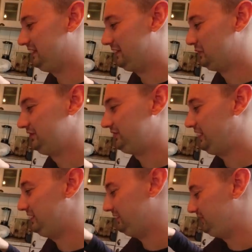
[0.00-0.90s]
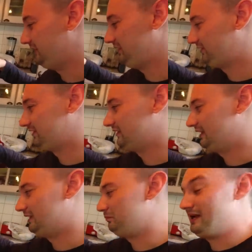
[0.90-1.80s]
I wouldn't say that these
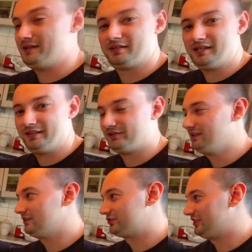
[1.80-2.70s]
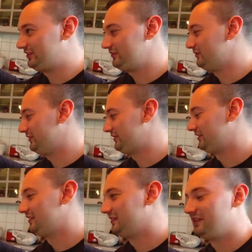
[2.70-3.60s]
are bad tasting. It's just not,
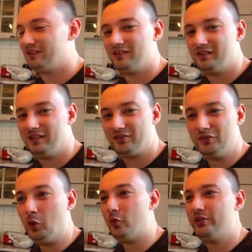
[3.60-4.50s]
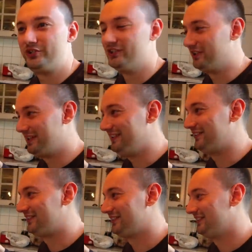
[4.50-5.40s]
there's no original
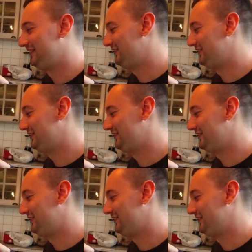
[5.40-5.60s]
taste.